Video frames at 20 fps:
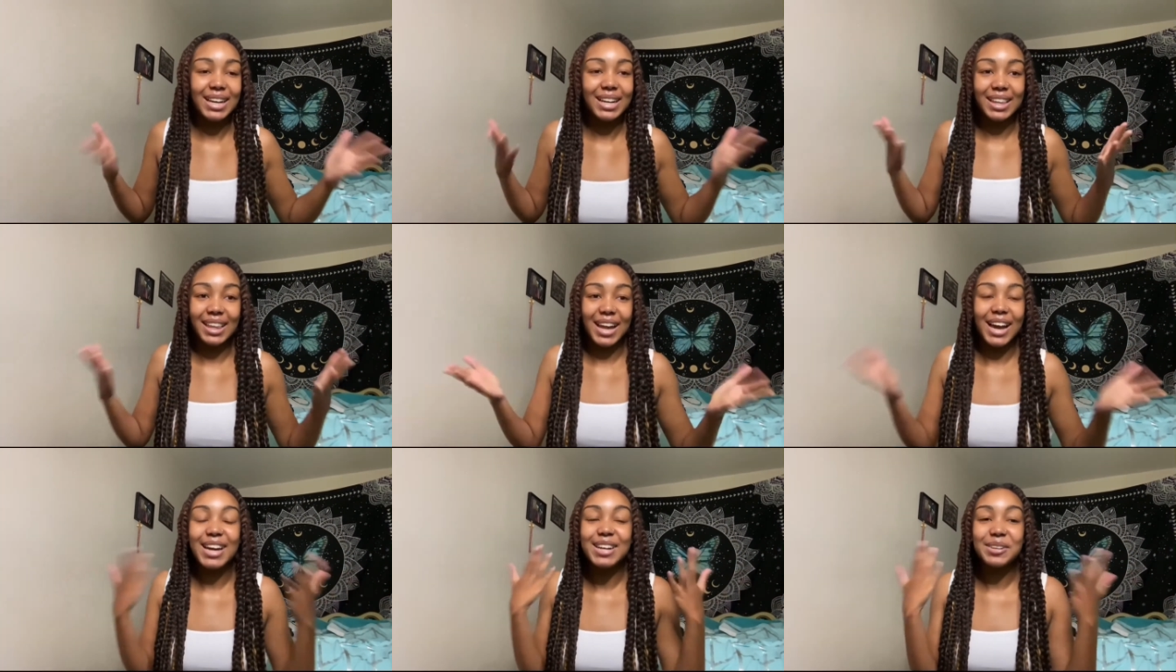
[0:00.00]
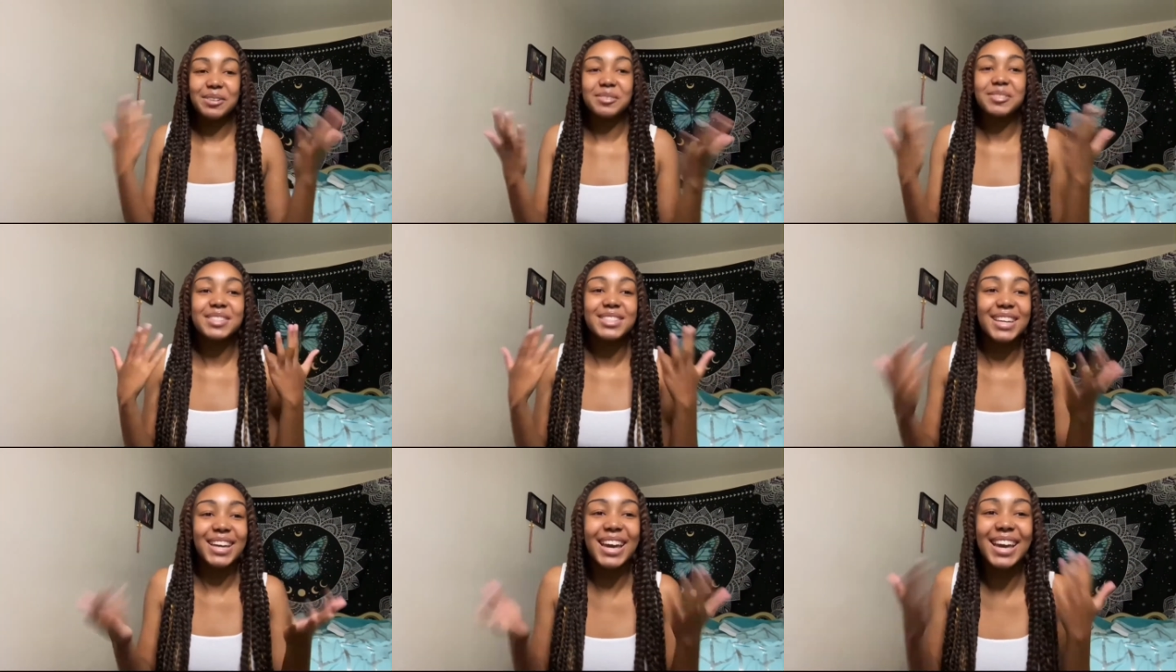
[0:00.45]
Like, I don't
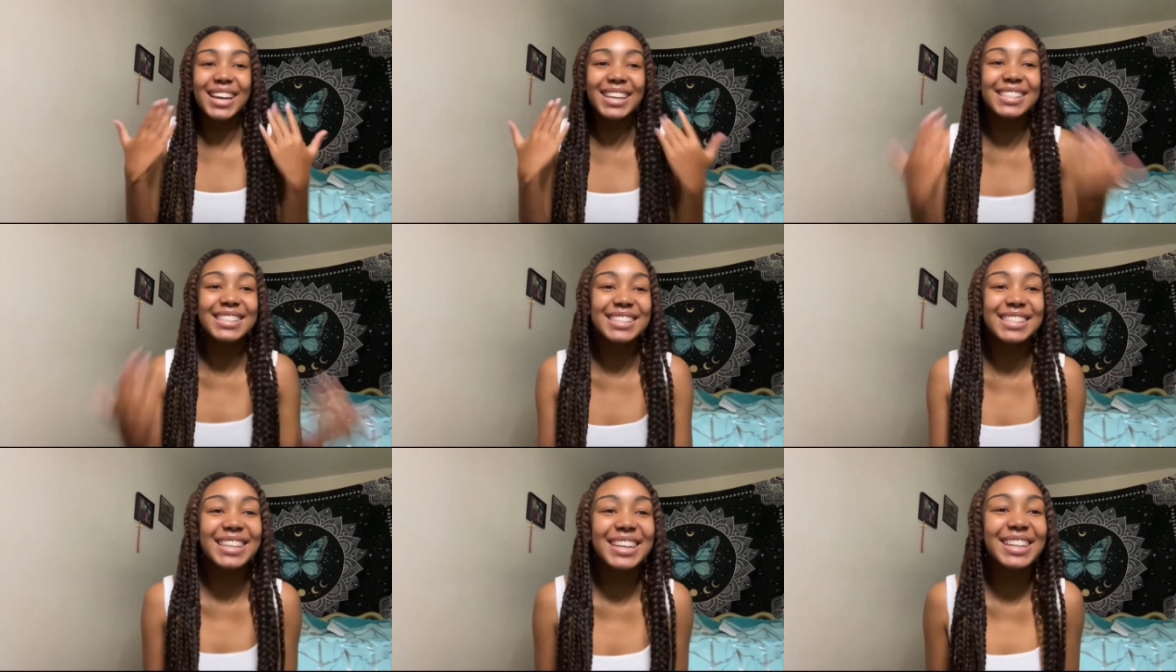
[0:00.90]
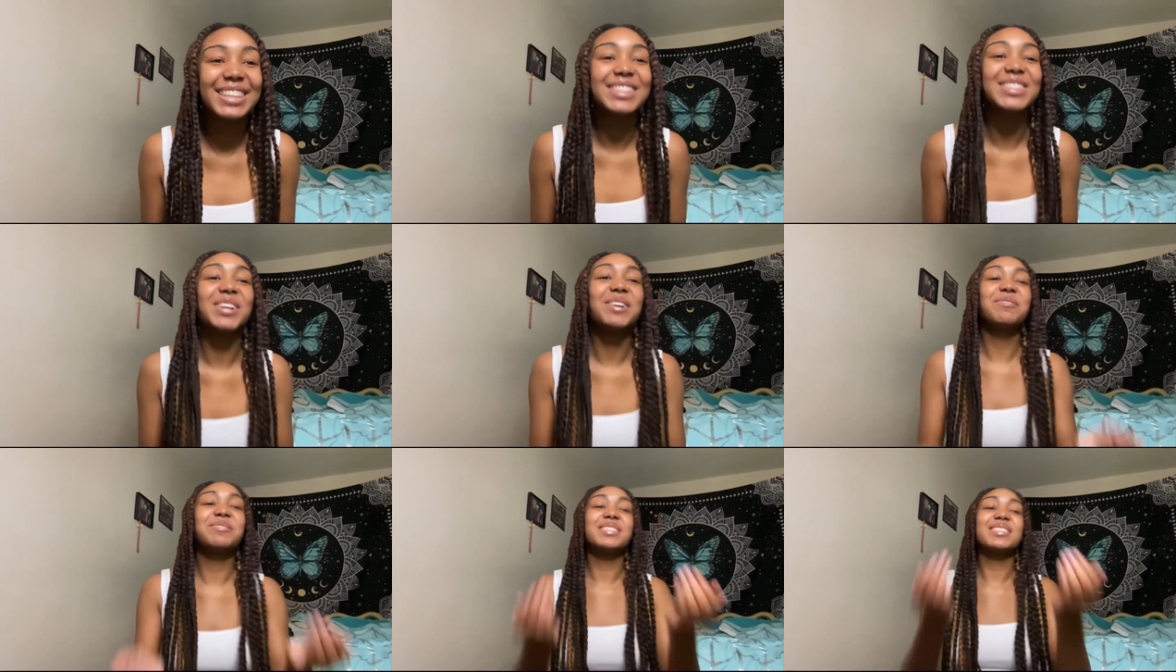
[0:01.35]
see shit. So
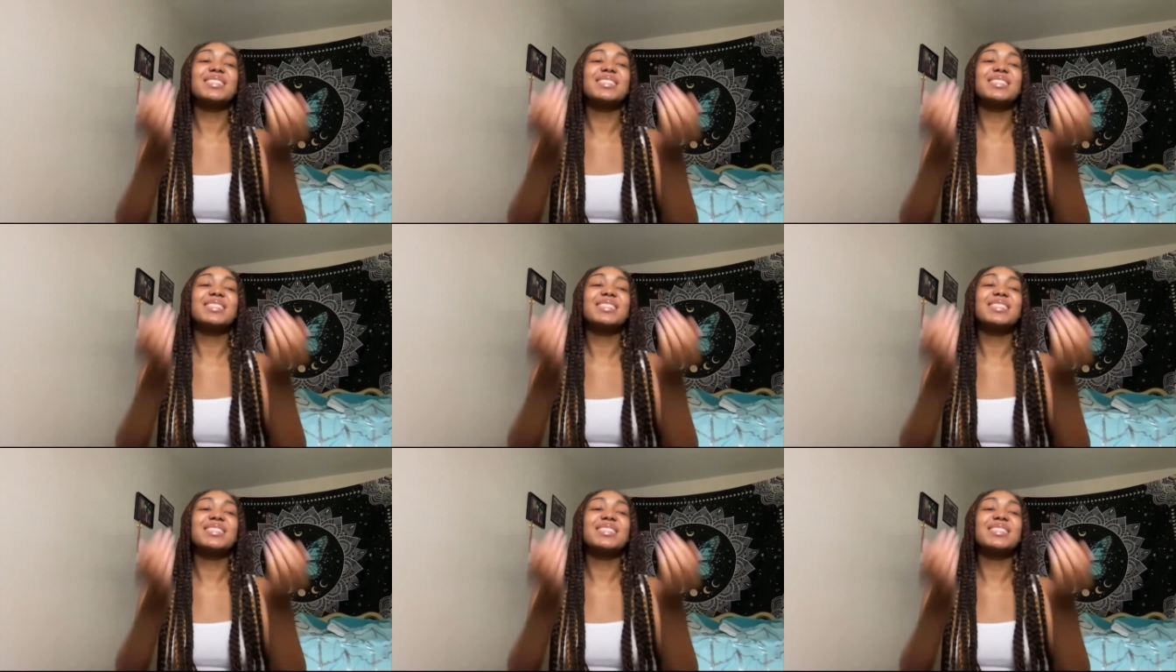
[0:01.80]
I'm just